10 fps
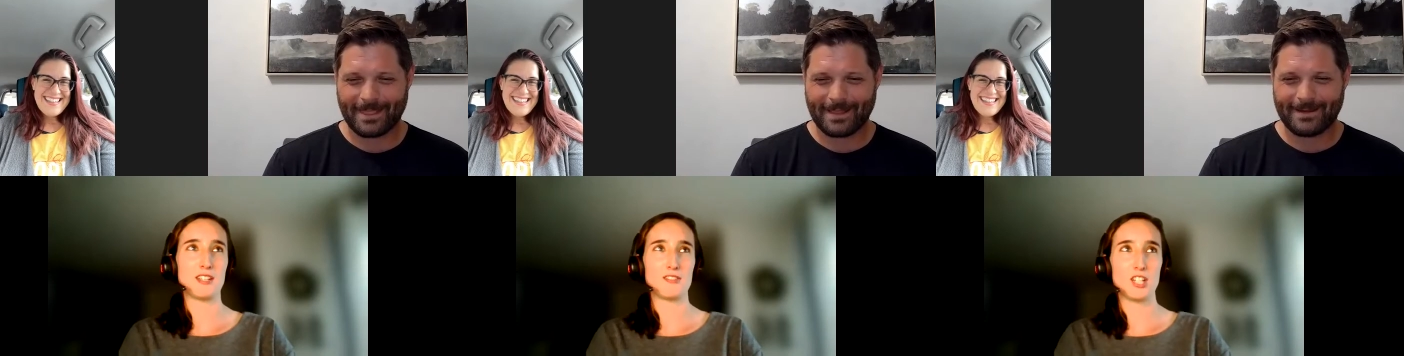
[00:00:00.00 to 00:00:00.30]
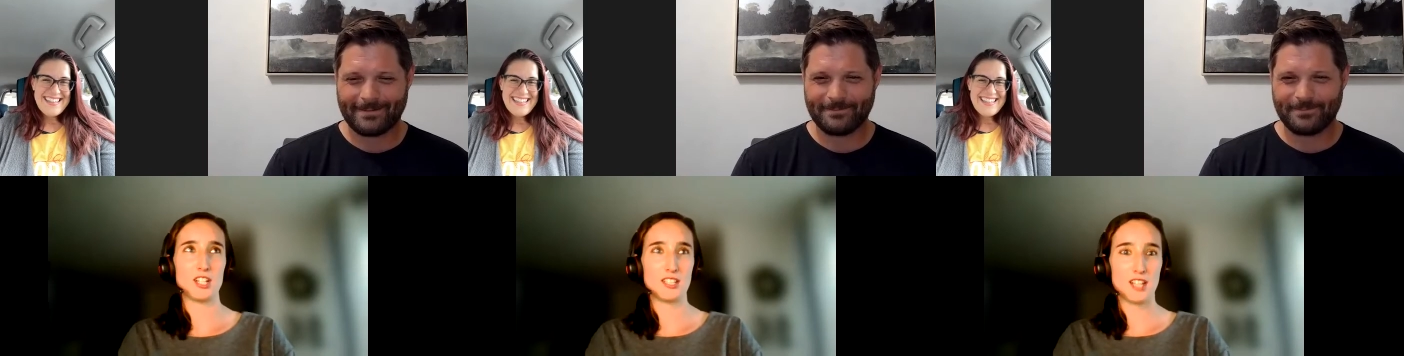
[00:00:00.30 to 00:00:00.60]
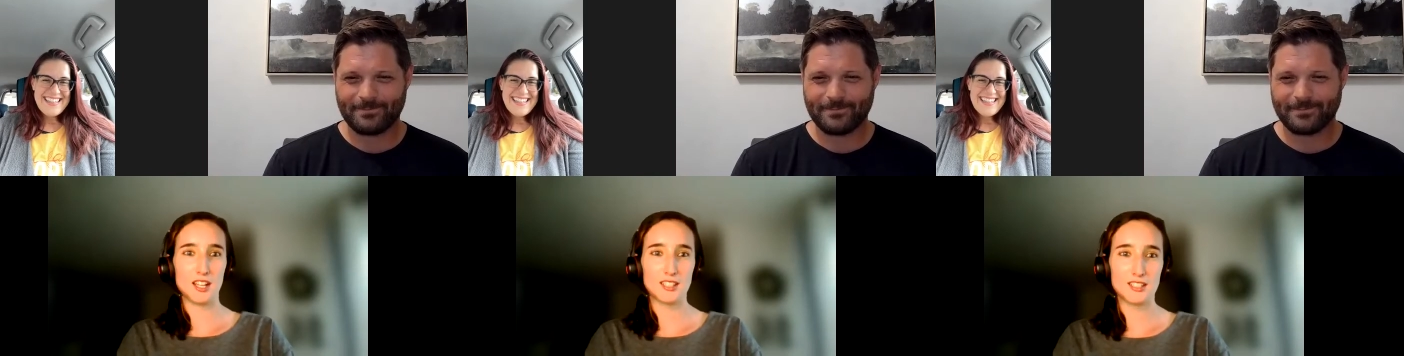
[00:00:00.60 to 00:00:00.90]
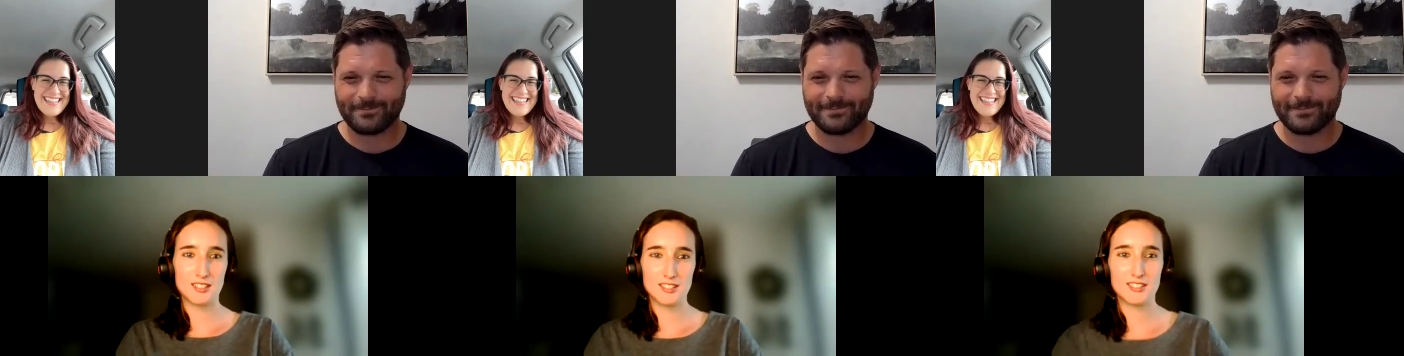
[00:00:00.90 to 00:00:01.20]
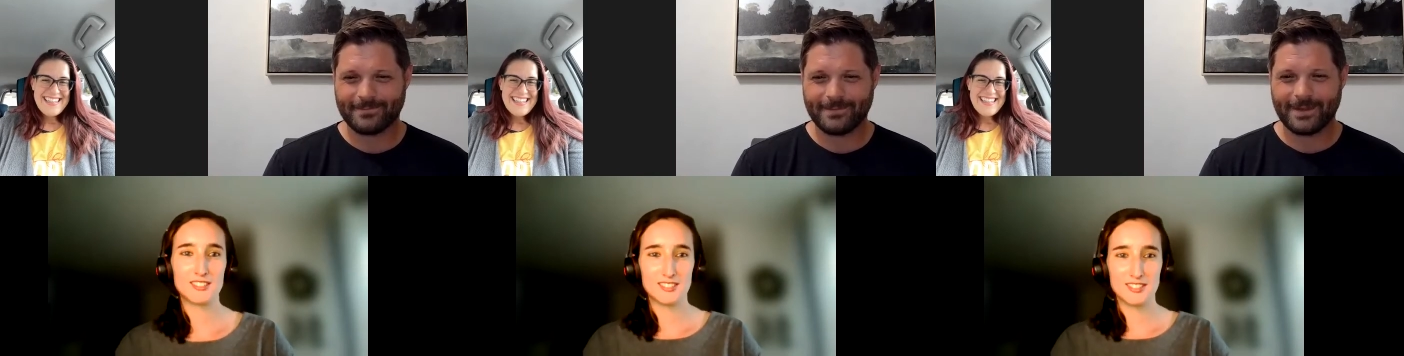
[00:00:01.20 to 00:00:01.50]
Speaker 1: of GSX.
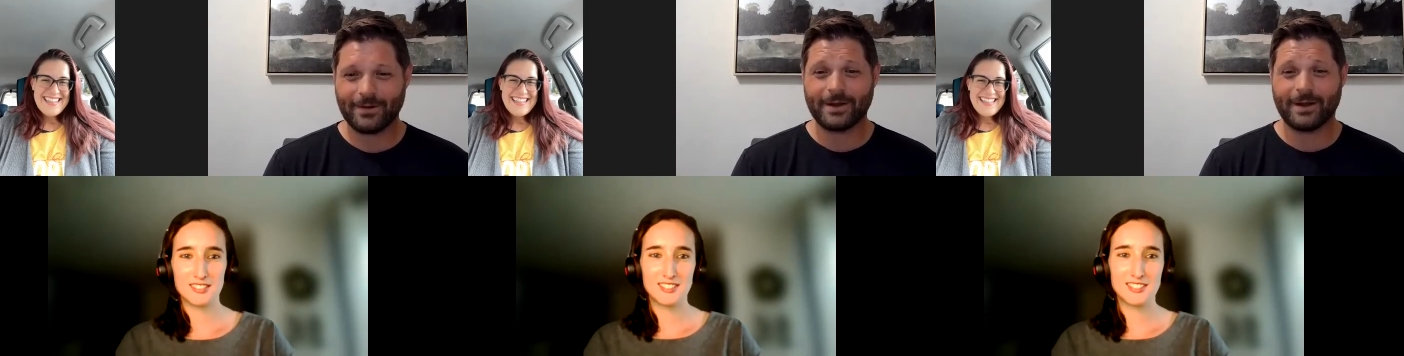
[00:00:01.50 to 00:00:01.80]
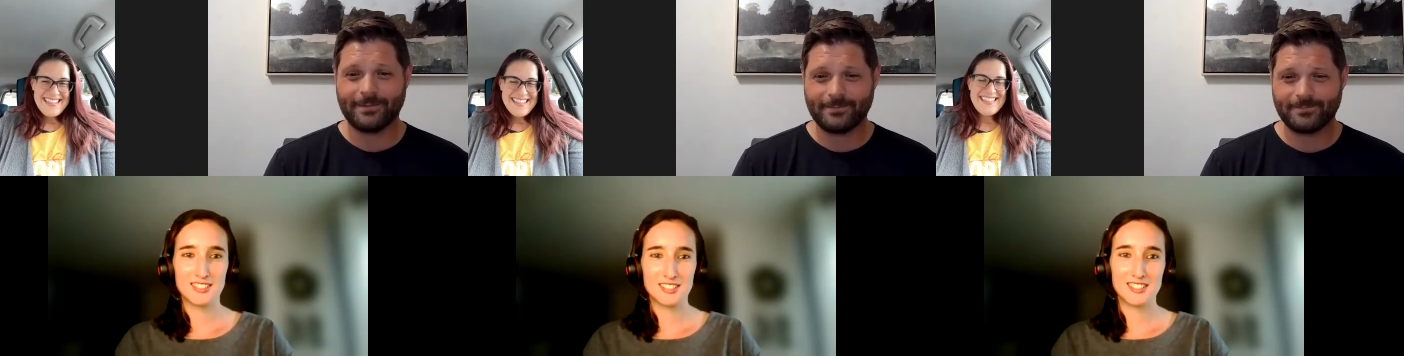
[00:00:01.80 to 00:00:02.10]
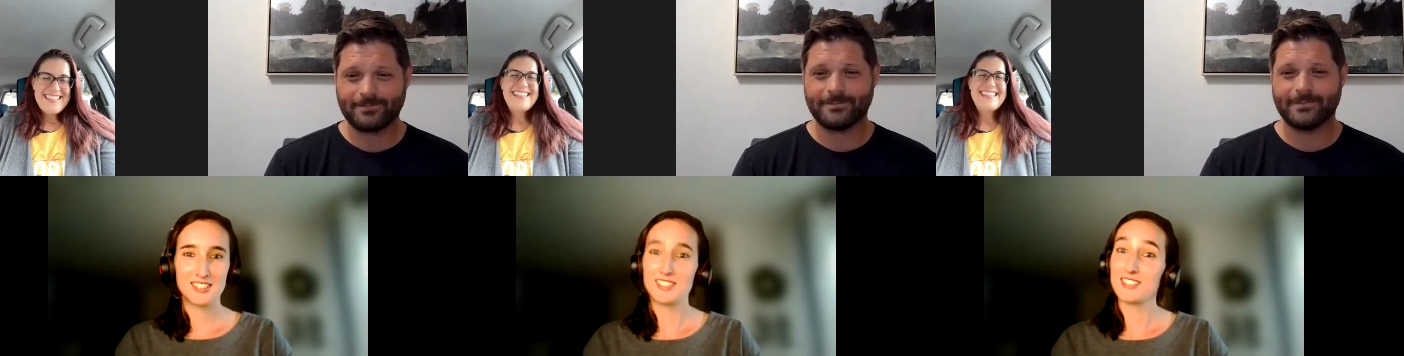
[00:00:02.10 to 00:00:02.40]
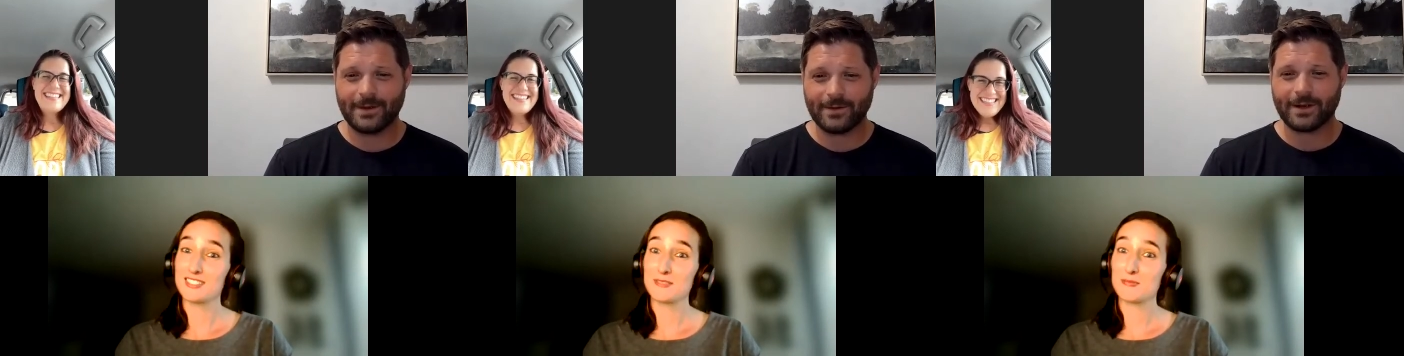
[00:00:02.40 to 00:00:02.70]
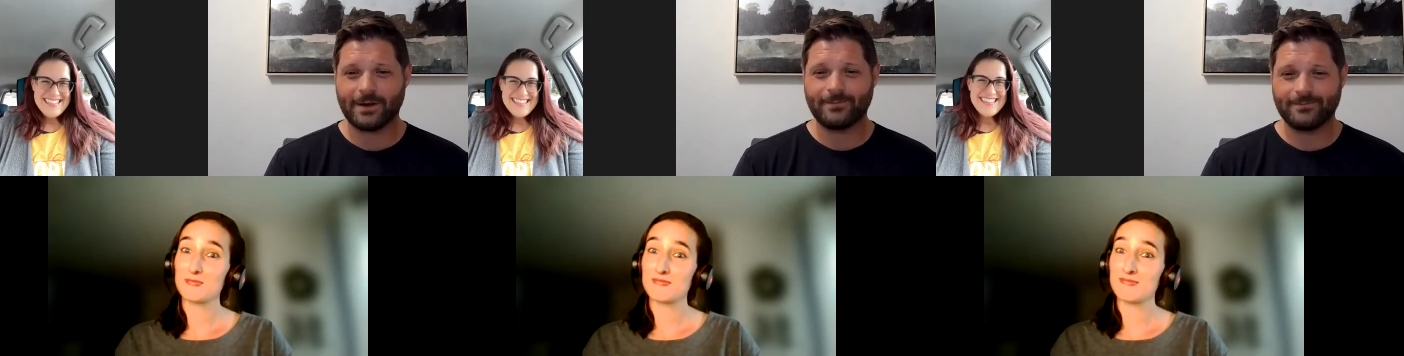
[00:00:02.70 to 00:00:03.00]
Speaker 2: There we go. There we
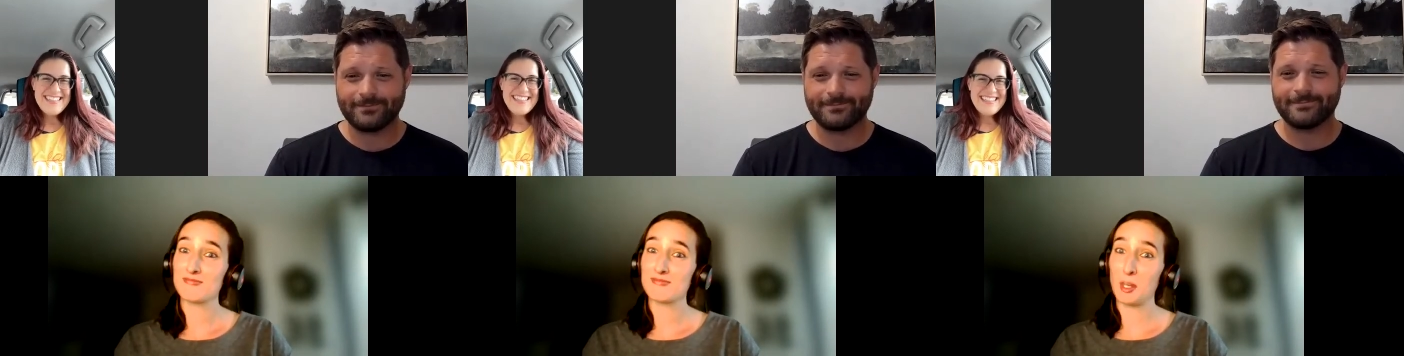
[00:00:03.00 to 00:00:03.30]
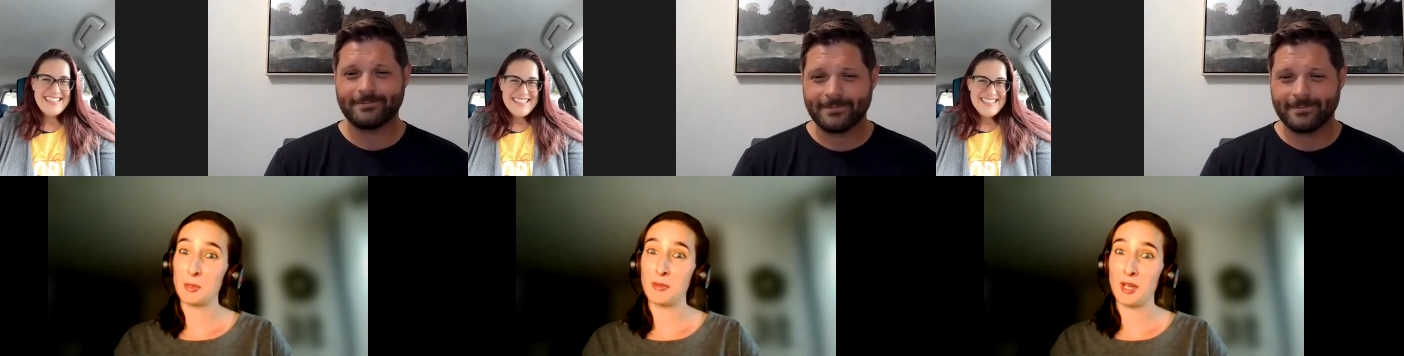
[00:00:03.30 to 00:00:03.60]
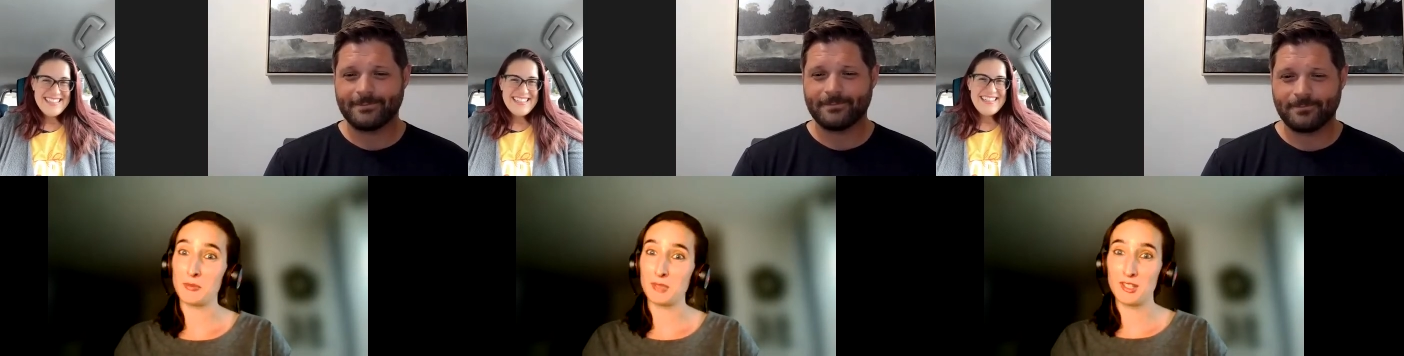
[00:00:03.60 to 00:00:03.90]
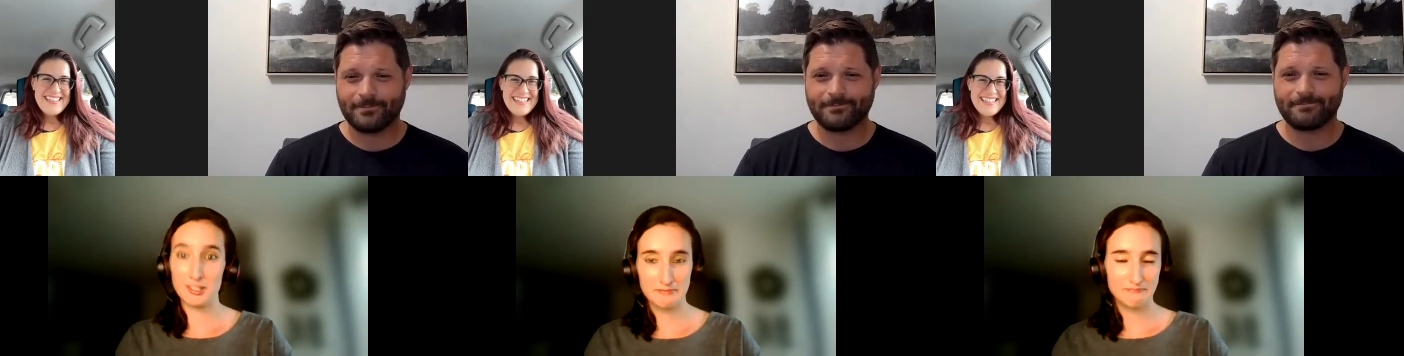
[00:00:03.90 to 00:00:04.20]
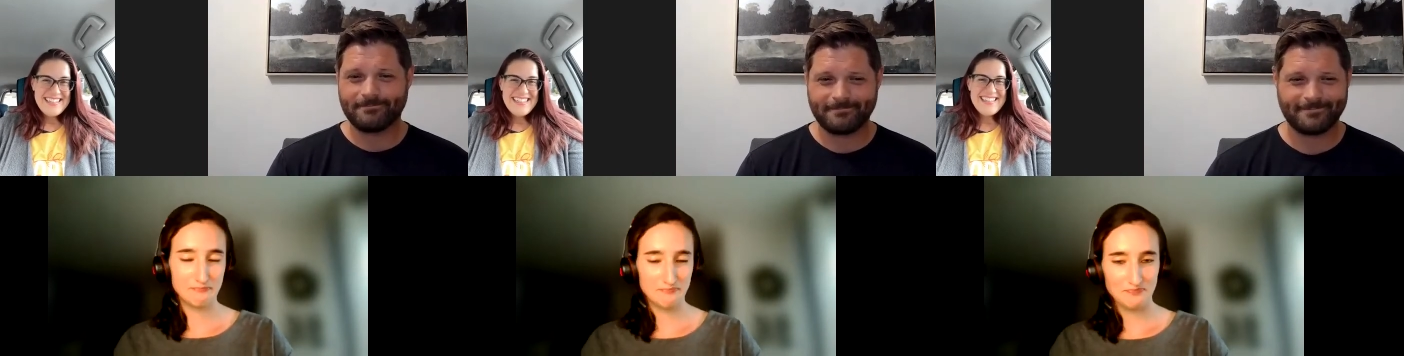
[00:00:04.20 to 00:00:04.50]
go.
Speaker 1: That'd be mind blowing.
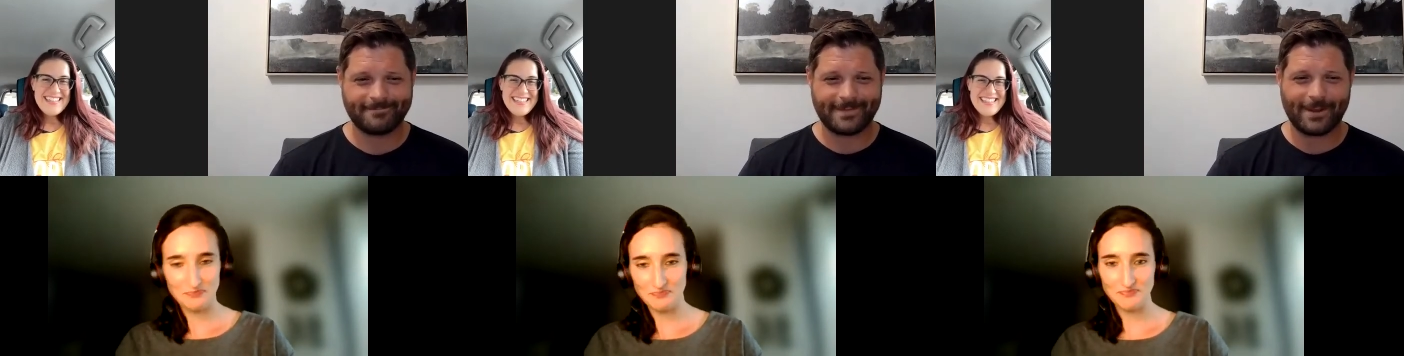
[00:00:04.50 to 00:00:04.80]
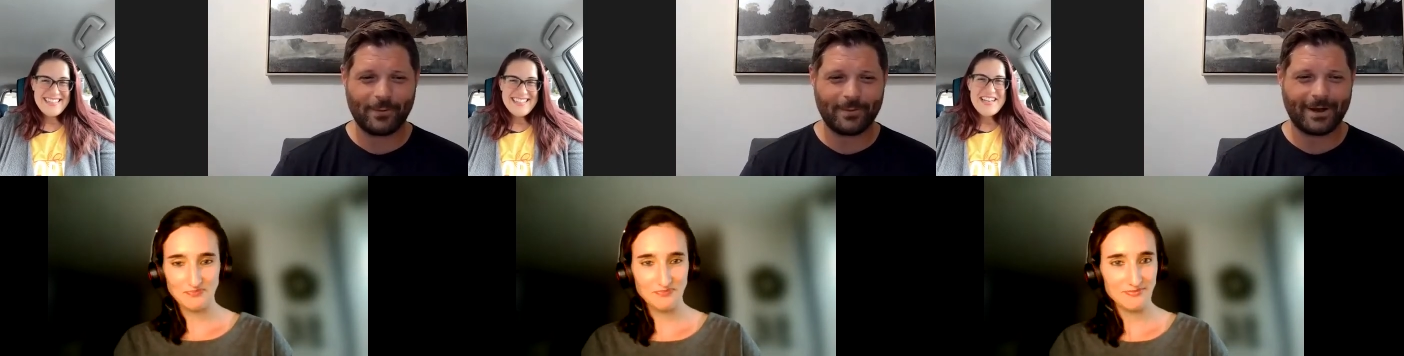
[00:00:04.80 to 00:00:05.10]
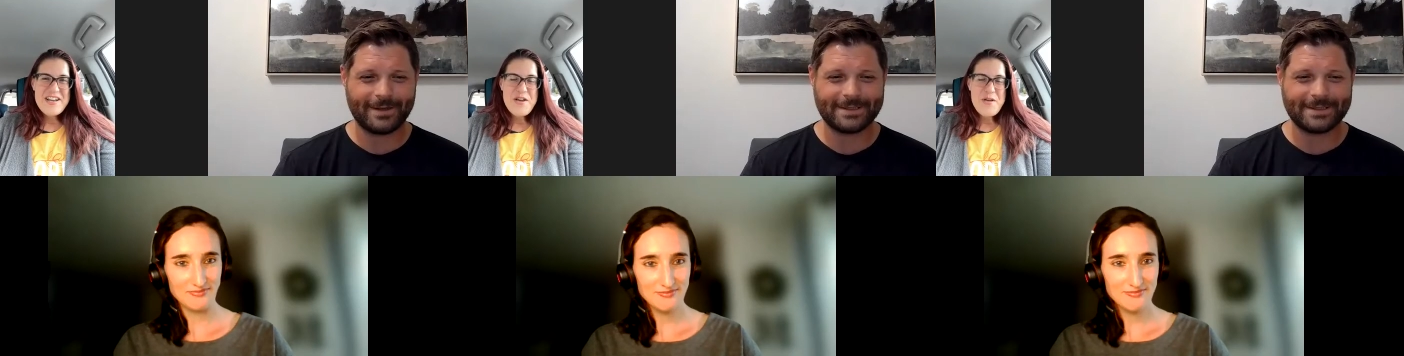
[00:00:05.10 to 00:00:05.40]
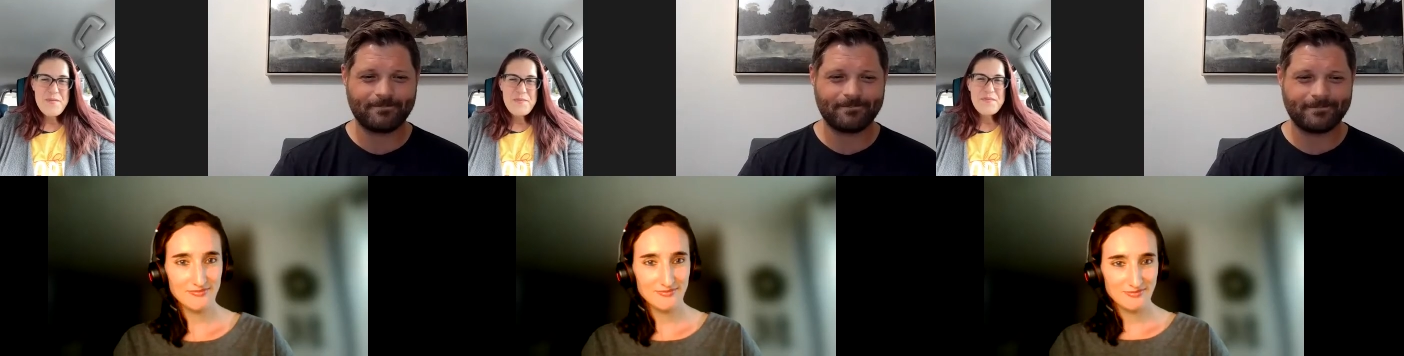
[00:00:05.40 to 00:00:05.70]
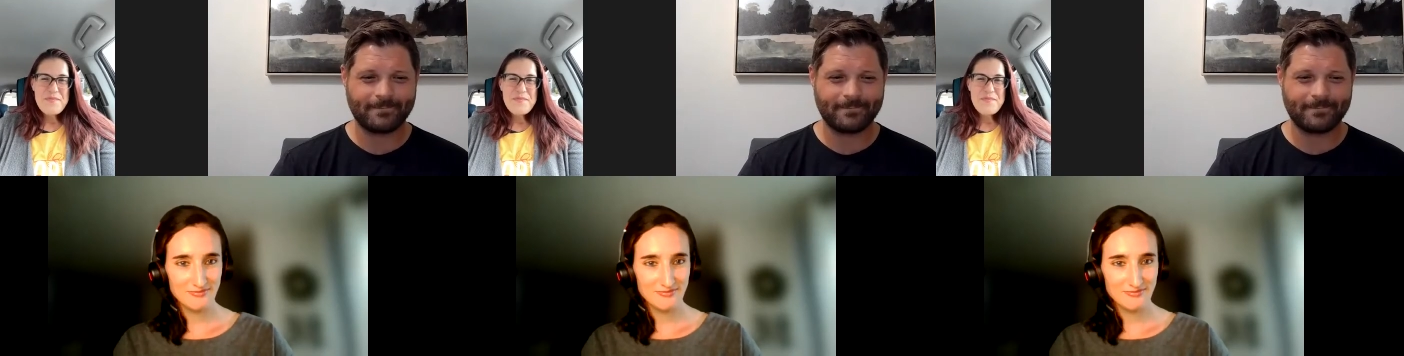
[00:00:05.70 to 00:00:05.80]
Speaker 2: That would be awesome.